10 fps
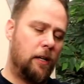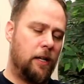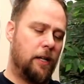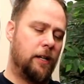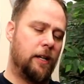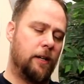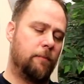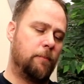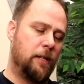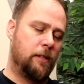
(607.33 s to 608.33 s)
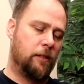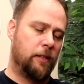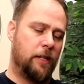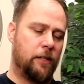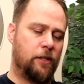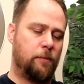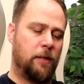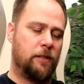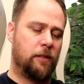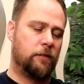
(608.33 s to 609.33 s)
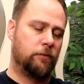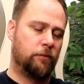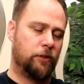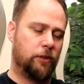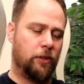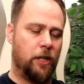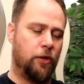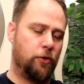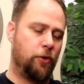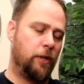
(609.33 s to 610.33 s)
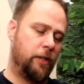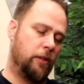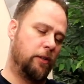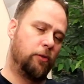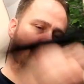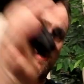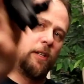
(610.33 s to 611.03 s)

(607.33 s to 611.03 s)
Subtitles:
and then basically I can kind of show you. I can unloosen